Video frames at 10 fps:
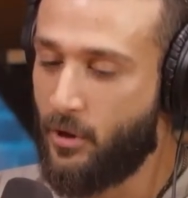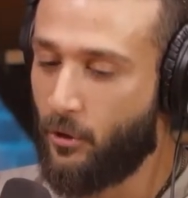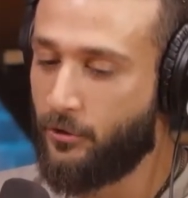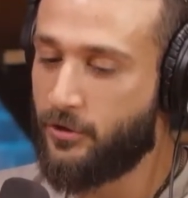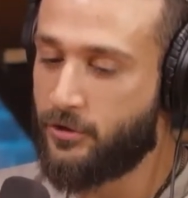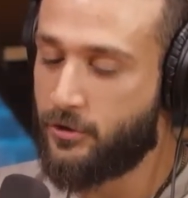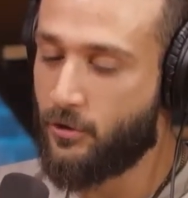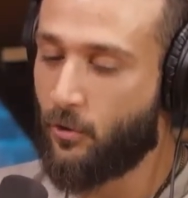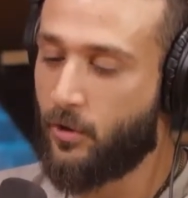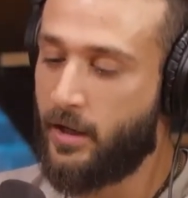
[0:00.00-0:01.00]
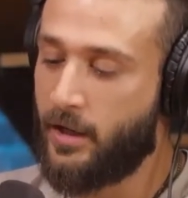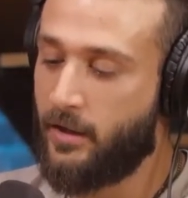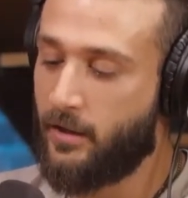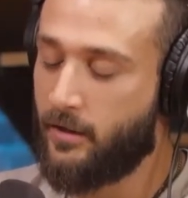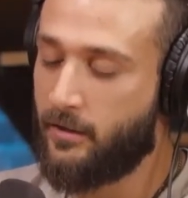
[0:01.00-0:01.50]
build a
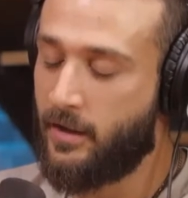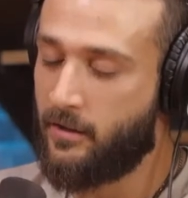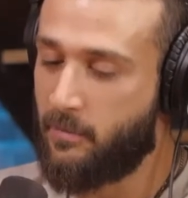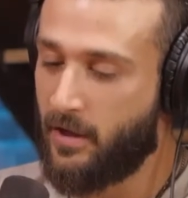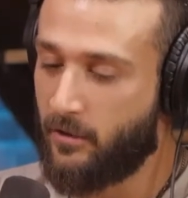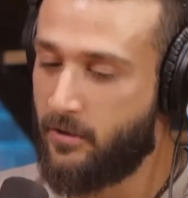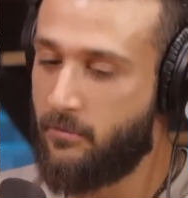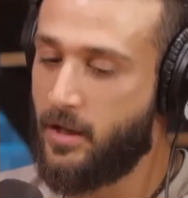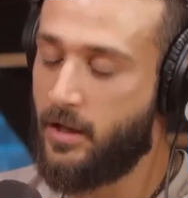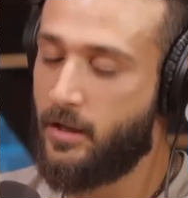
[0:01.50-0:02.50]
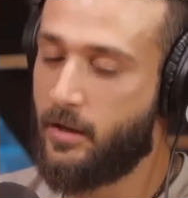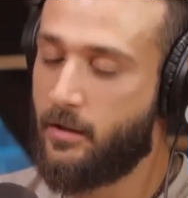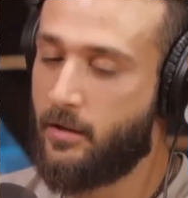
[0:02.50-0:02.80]
story that is bigger than me,